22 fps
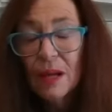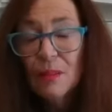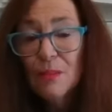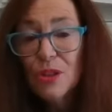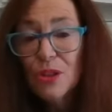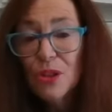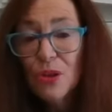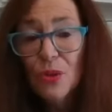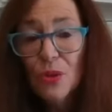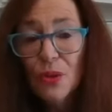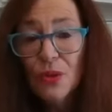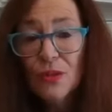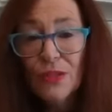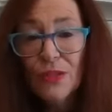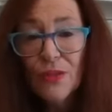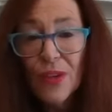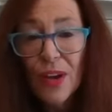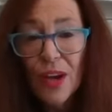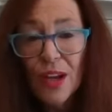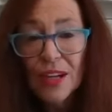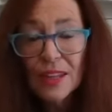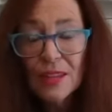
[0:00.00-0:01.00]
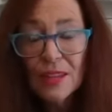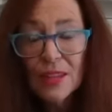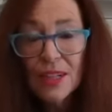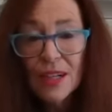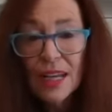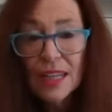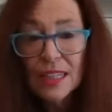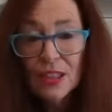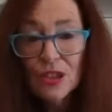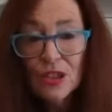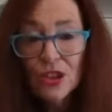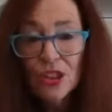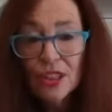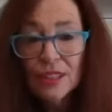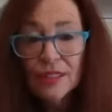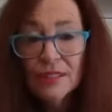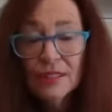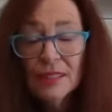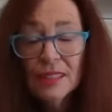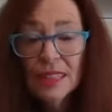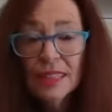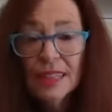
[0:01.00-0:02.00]
I mean, short of dividing the
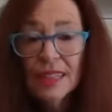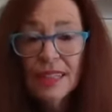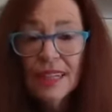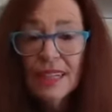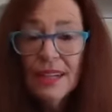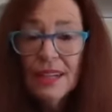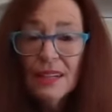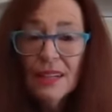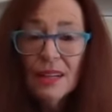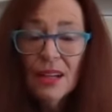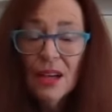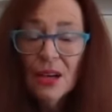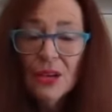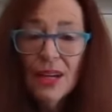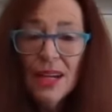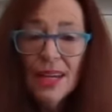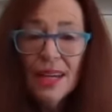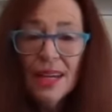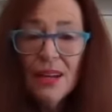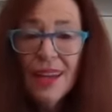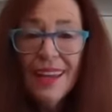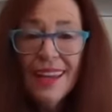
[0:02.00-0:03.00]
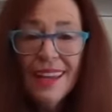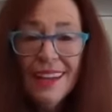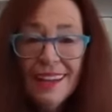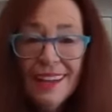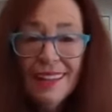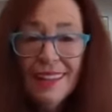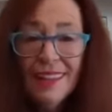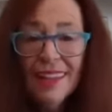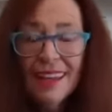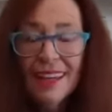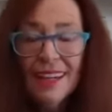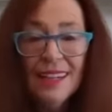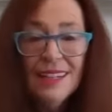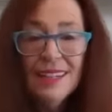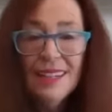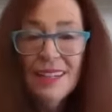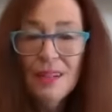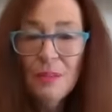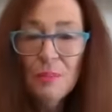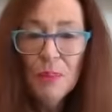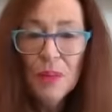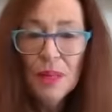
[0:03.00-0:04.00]
nation, he didn't go near anything. He
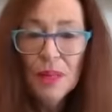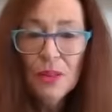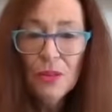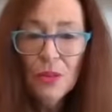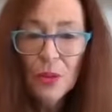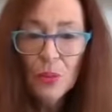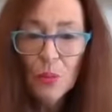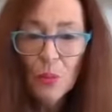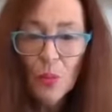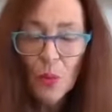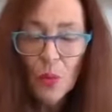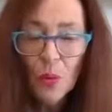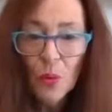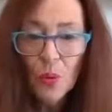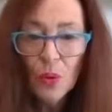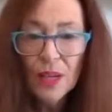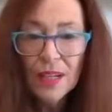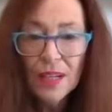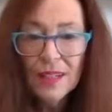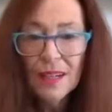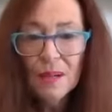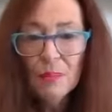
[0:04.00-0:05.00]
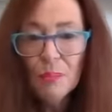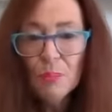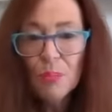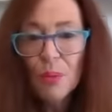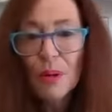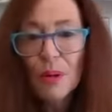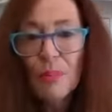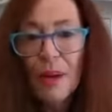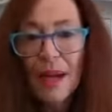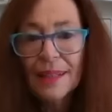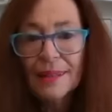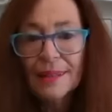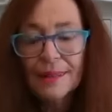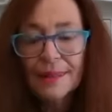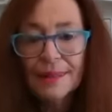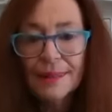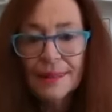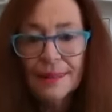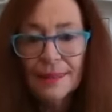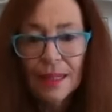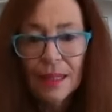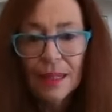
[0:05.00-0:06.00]
didn't build the wall. He didn't bring back
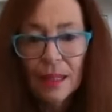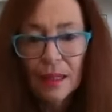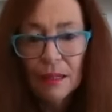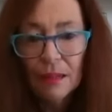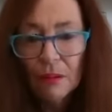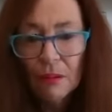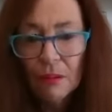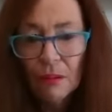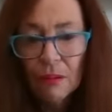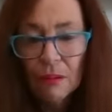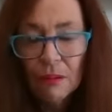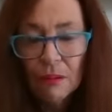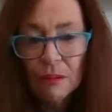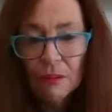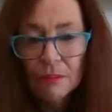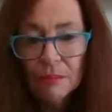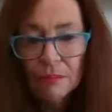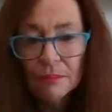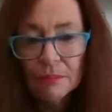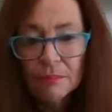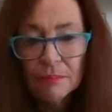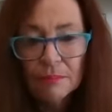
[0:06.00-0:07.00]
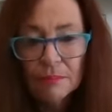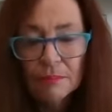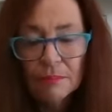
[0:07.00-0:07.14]
steel.